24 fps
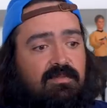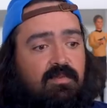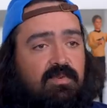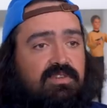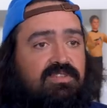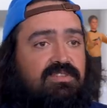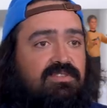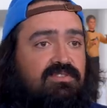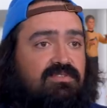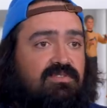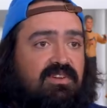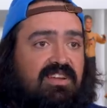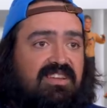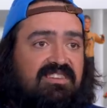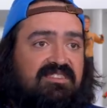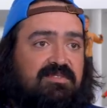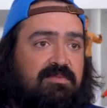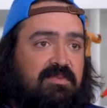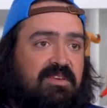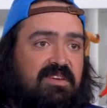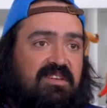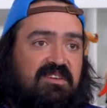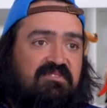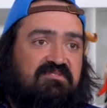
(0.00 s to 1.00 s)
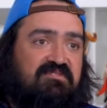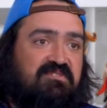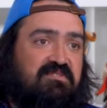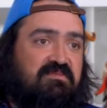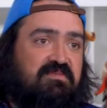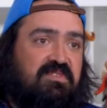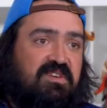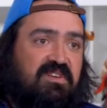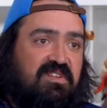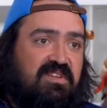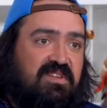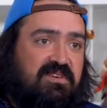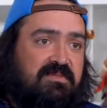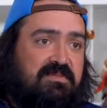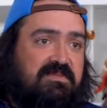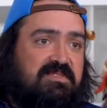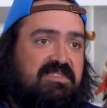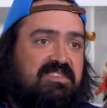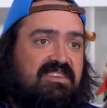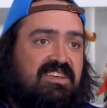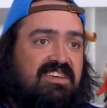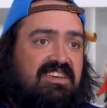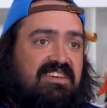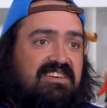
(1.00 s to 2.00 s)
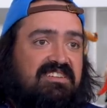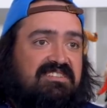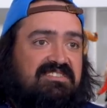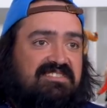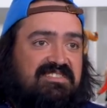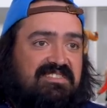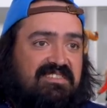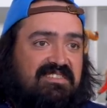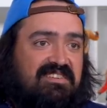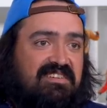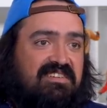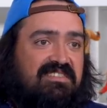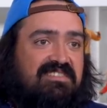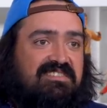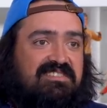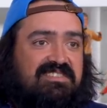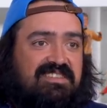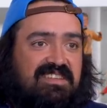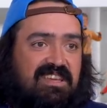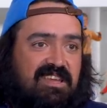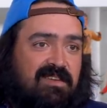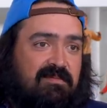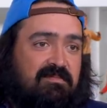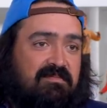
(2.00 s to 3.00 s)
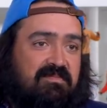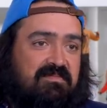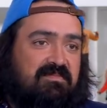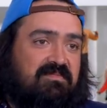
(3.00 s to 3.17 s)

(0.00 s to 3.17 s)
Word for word: once you transplant them from the clone stage, they're in the same